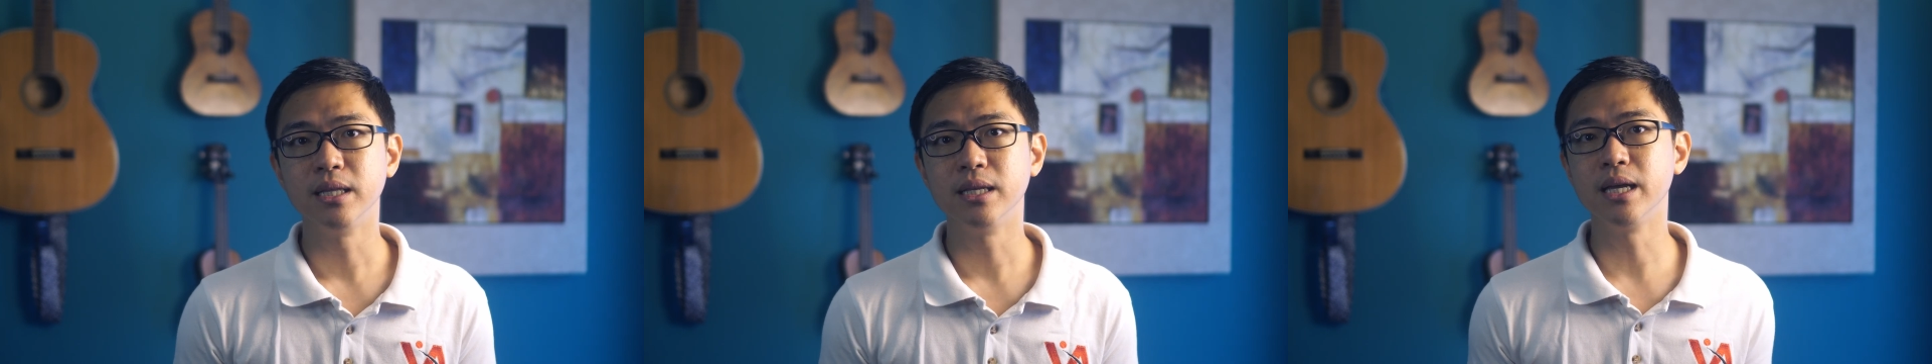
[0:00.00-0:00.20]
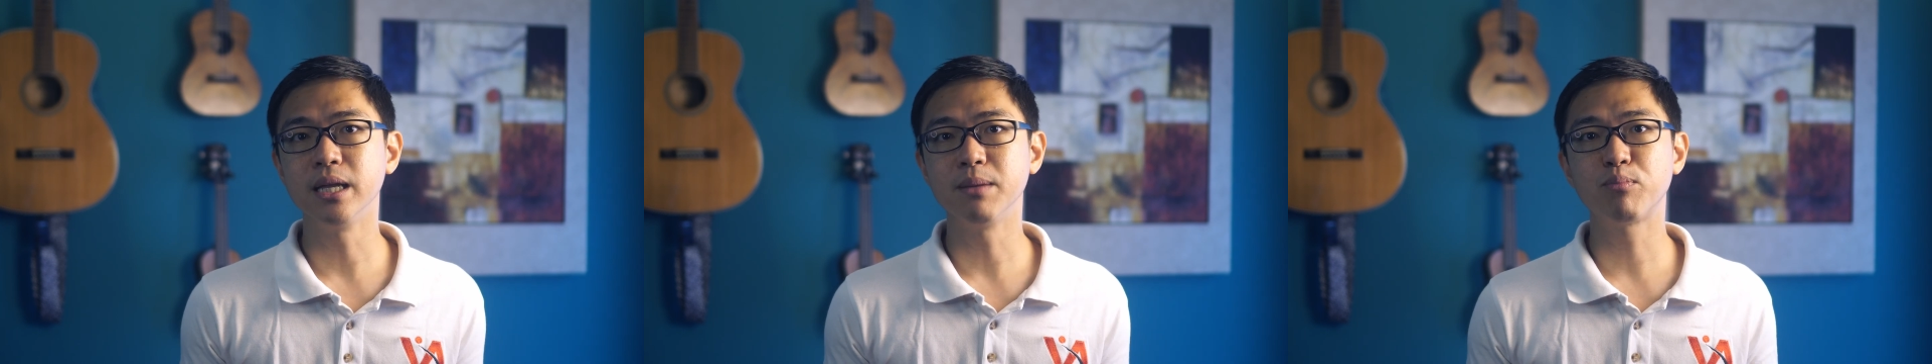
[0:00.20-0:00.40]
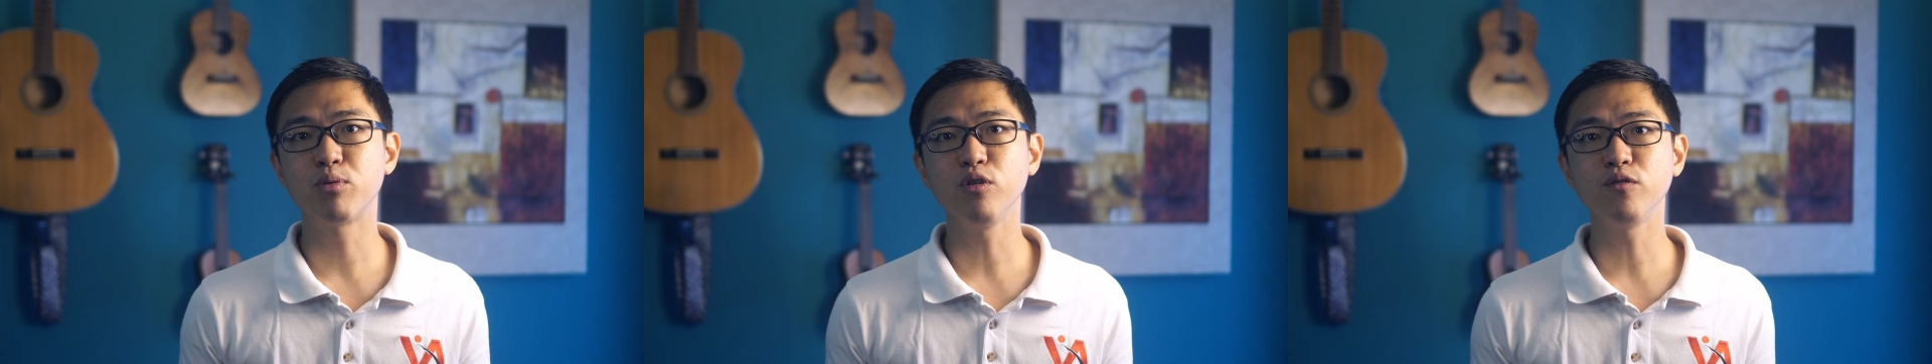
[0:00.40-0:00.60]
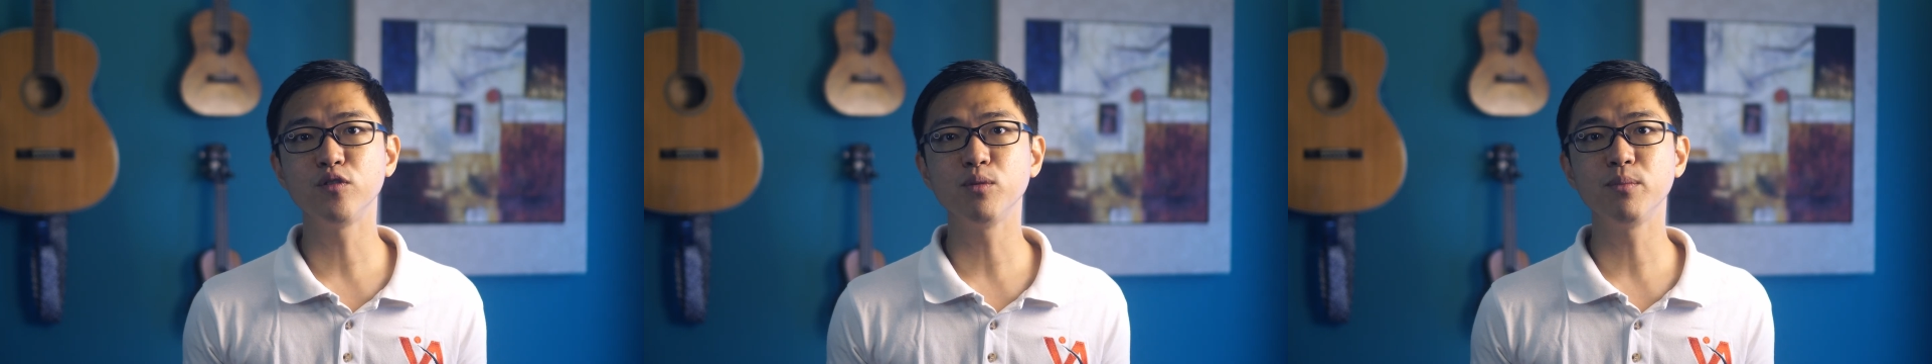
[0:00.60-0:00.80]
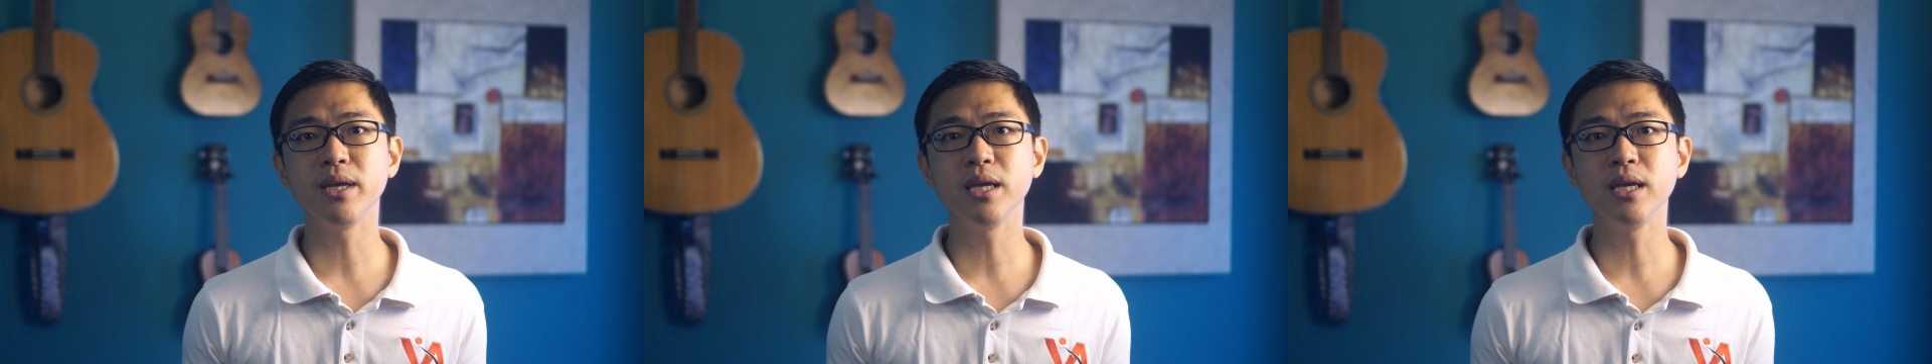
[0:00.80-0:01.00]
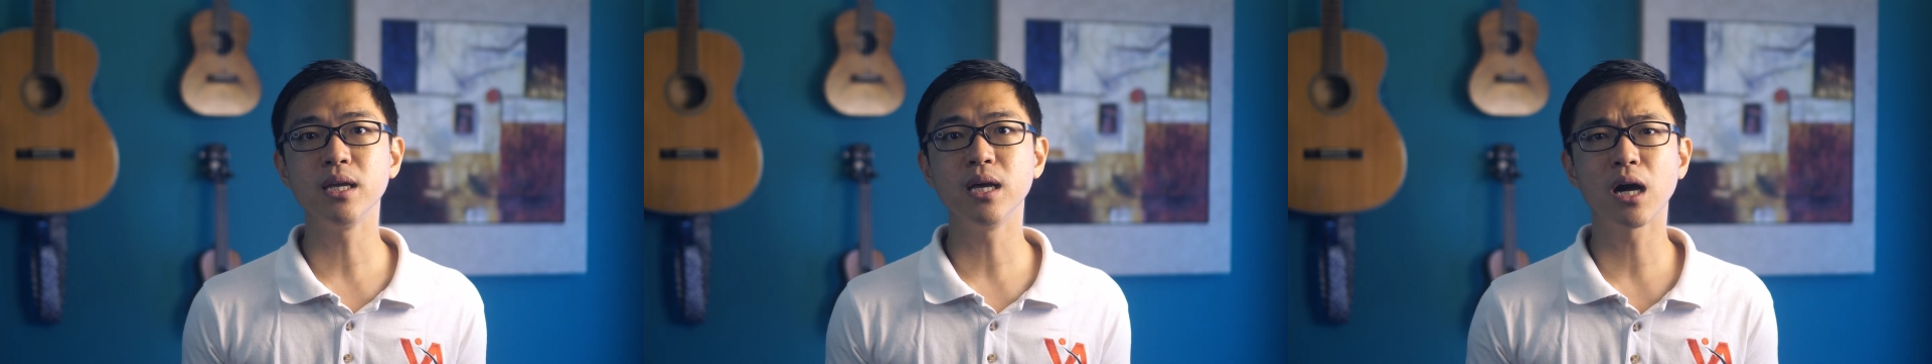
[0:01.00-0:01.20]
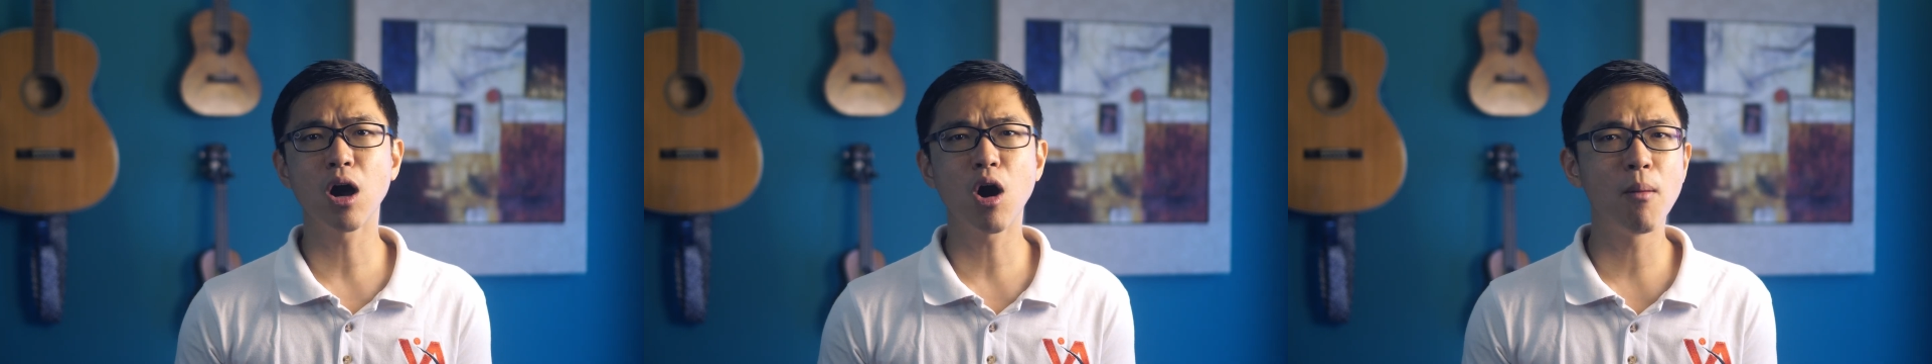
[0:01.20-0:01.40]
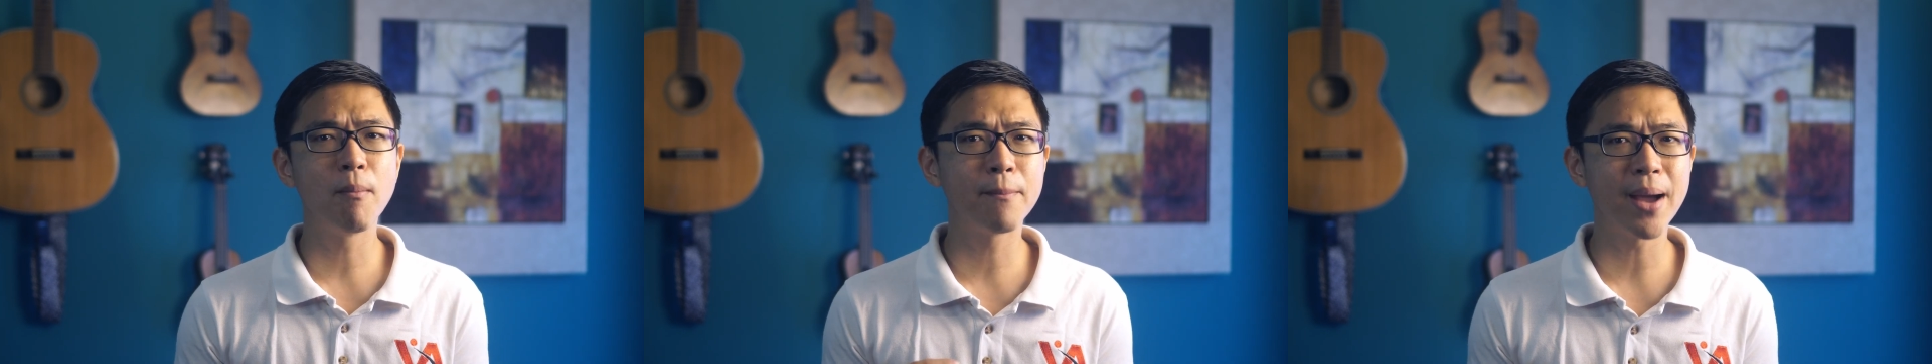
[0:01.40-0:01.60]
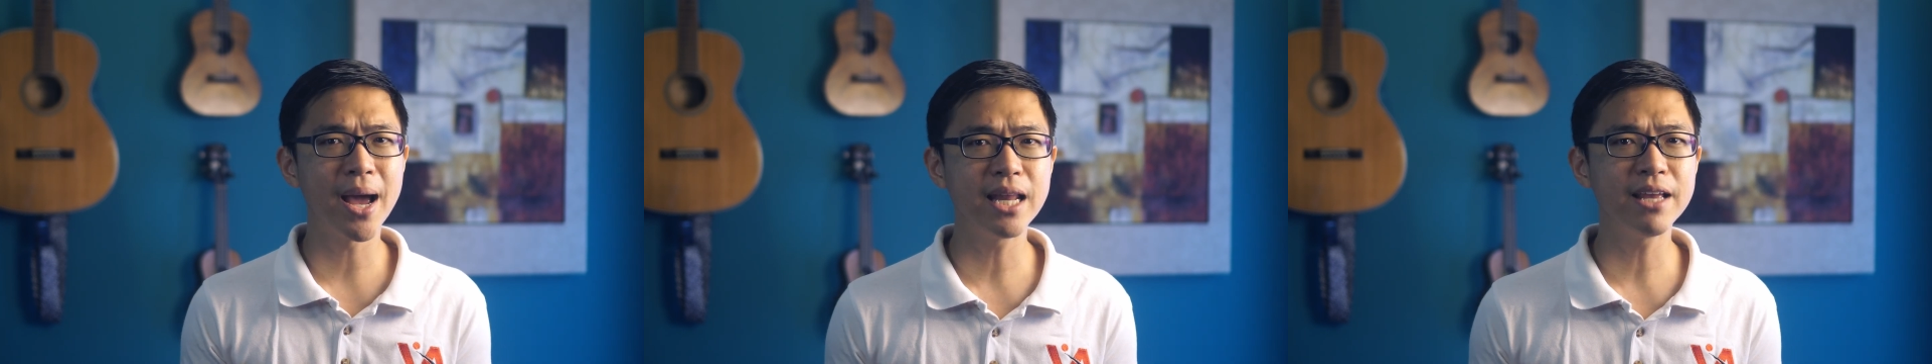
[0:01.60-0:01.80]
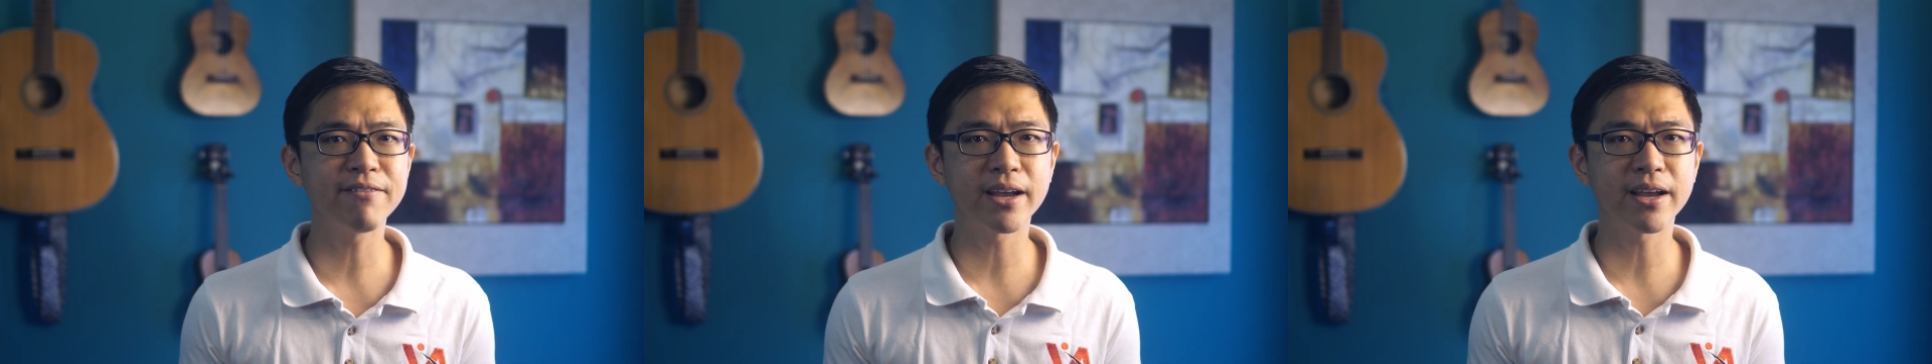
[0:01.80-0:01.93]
it proved to be a compelling